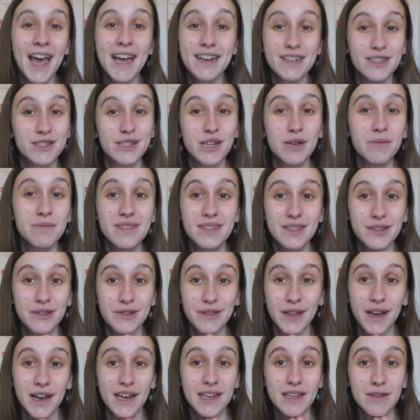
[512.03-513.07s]
had a
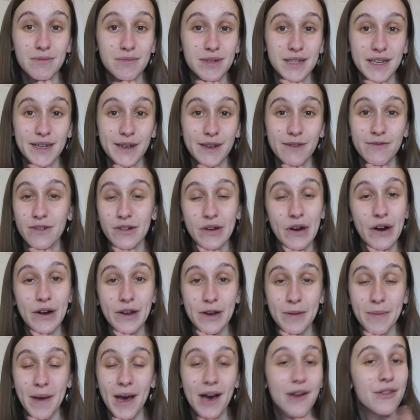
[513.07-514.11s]
jumpsuit that I completely
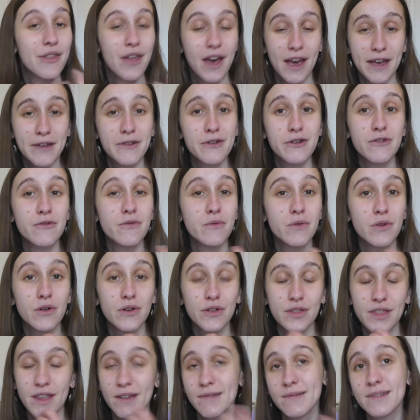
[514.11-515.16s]
forgotten about that I could have
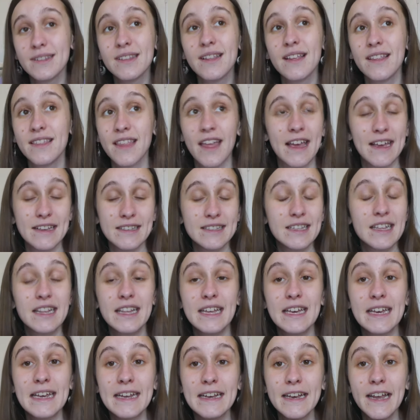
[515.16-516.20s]
worn that is
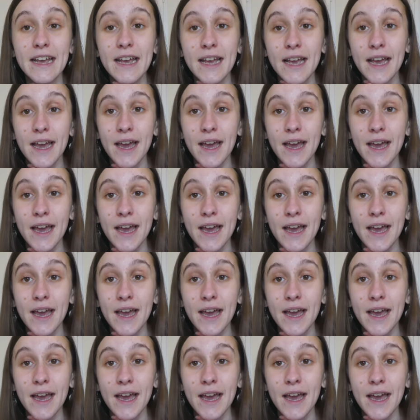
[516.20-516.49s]
clean.